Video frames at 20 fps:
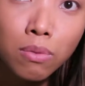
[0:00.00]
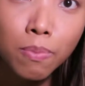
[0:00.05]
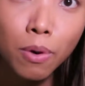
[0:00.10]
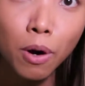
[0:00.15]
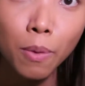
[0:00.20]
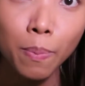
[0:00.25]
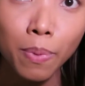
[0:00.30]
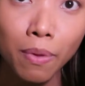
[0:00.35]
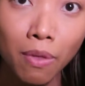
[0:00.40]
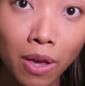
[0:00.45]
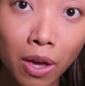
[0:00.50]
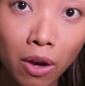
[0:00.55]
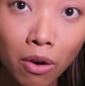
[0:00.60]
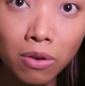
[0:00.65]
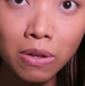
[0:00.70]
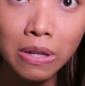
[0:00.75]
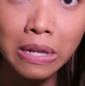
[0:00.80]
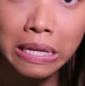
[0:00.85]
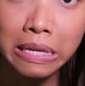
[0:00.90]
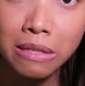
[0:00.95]
properly or
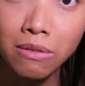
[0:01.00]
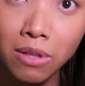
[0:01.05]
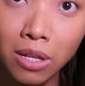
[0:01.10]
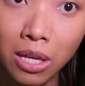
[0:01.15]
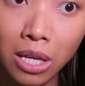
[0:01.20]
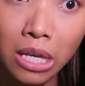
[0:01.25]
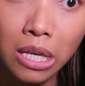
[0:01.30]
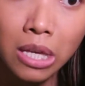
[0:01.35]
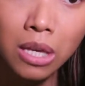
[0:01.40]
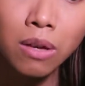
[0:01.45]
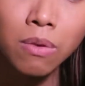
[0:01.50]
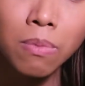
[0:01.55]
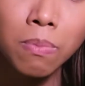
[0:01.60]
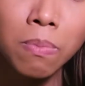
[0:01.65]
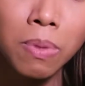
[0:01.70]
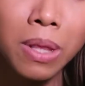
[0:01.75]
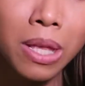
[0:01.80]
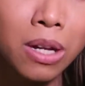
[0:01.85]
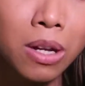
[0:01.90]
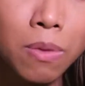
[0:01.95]
neatly
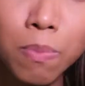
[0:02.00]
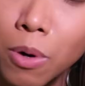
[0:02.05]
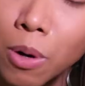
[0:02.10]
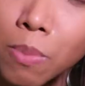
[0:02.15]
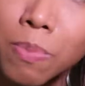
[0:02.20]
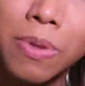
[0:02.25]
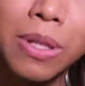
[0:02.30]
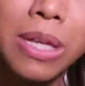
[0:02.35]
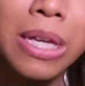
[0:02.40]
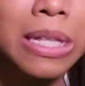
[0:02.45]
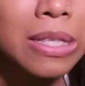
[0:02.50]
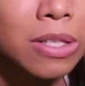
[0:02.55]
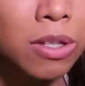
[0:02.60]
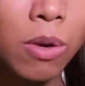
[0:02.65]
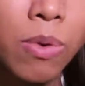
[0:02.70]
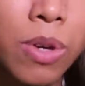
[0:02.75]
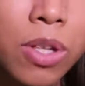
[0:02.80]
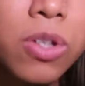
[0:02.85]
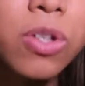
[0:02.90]
blended properly, it's going to